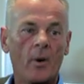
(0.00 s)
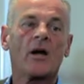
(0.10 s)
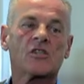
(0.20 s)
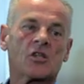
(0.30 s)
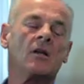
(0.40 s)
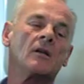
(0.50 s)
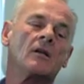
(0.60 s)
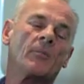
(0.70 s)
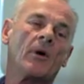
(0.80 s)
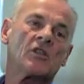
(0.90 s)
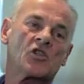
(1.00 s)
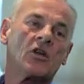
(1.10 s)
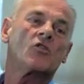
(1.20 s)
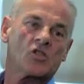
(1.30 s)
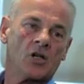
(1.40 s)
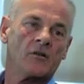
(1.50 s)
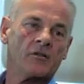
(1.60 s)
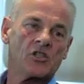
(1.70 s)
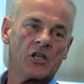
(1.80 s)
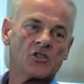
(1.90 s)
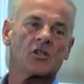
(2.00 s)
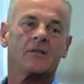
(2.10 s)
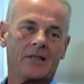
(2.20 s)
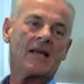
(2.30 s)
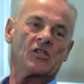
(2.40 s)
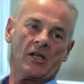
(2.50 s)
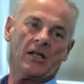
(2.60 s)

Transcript: by secret services, that's